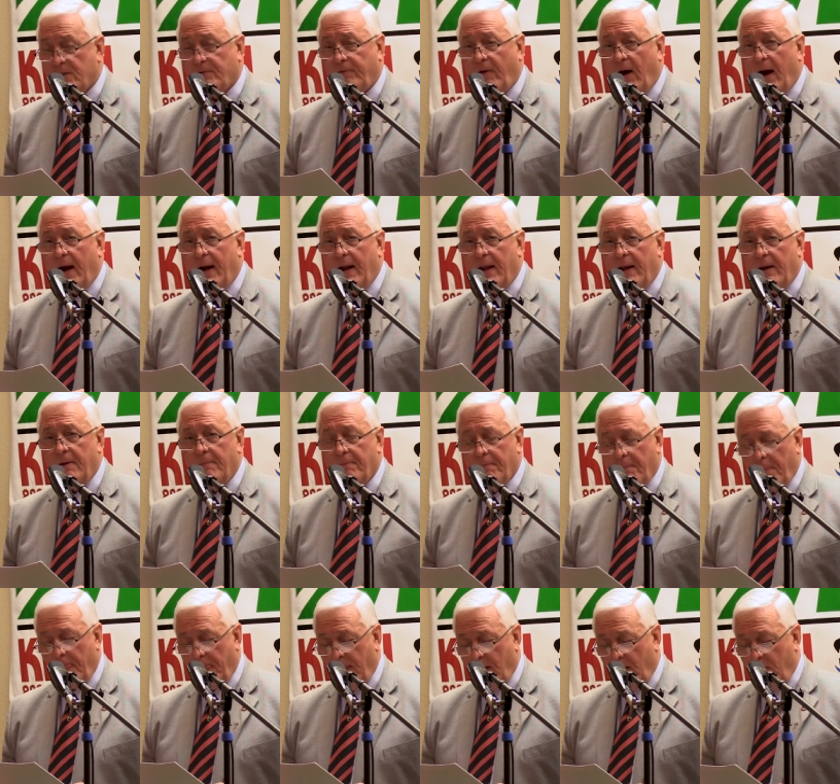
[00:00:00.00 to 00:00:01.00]
Friday,
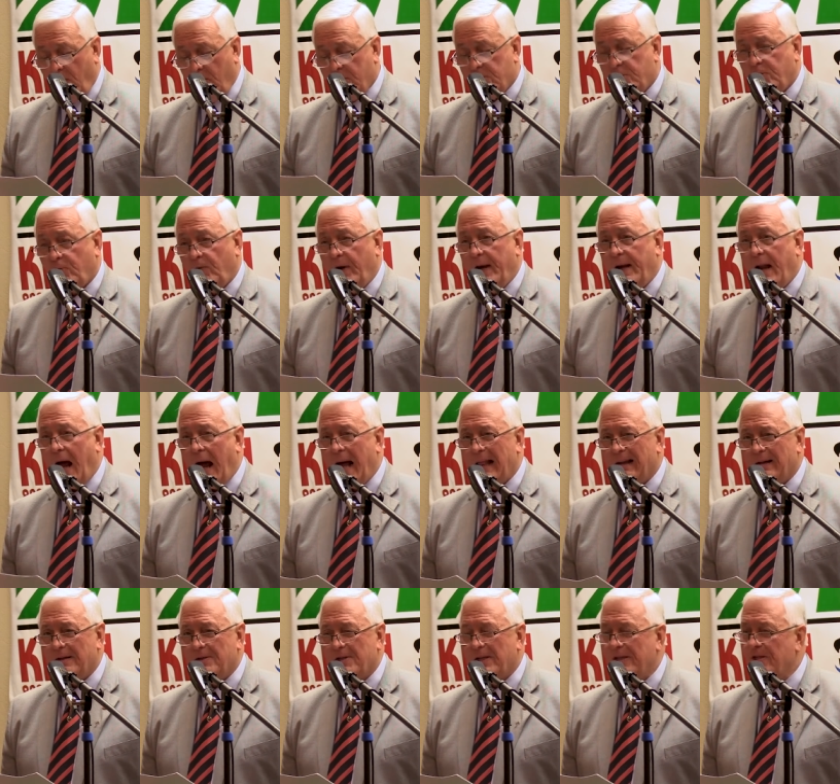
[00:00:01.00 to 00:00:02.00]
was three
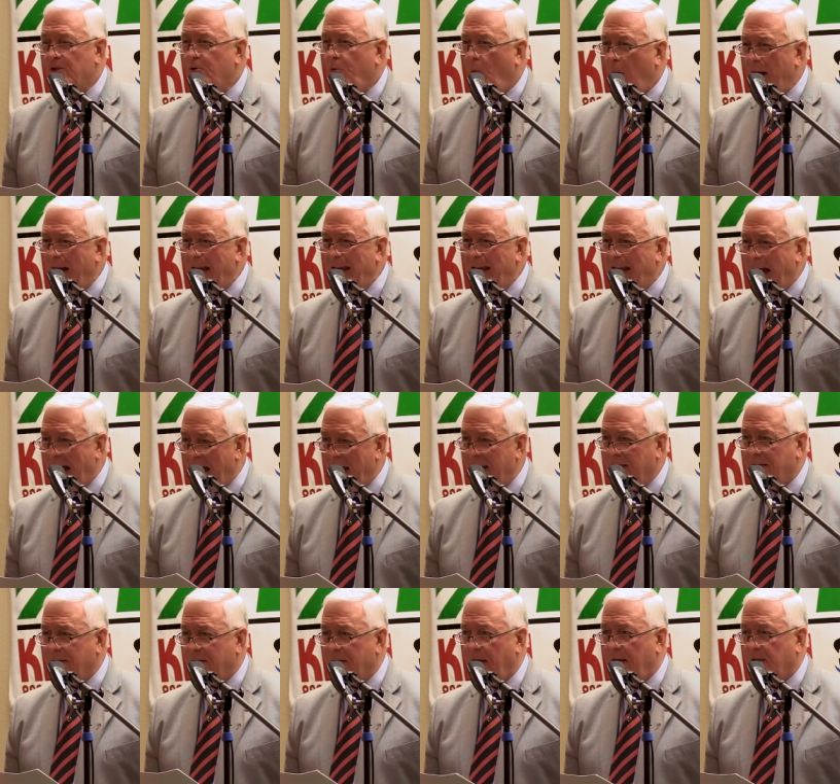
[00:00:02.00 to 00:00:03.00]
dollars and twenty-nine
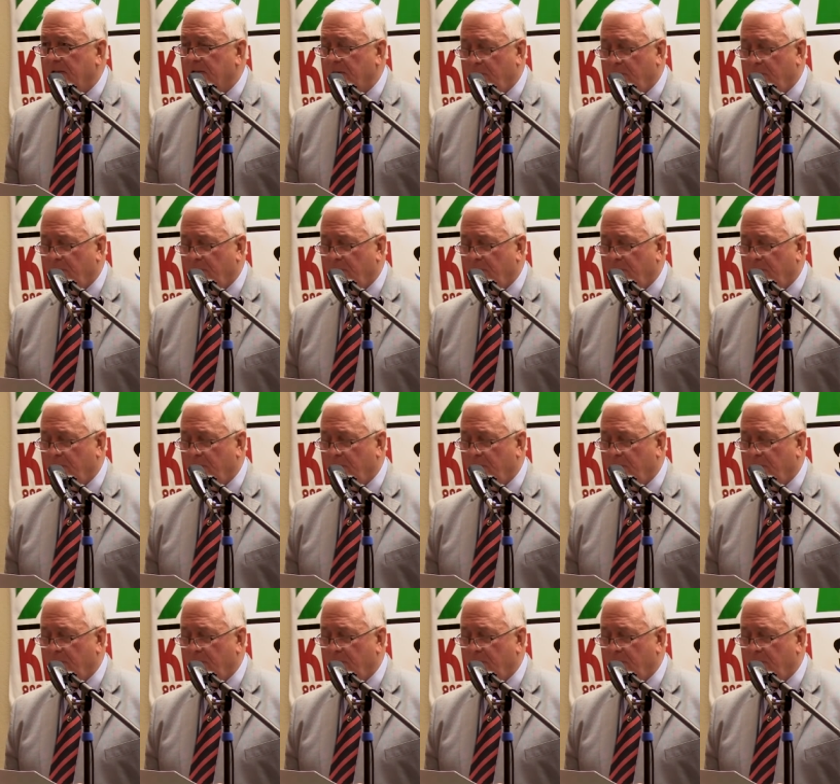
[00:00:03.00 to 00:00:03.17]
cents a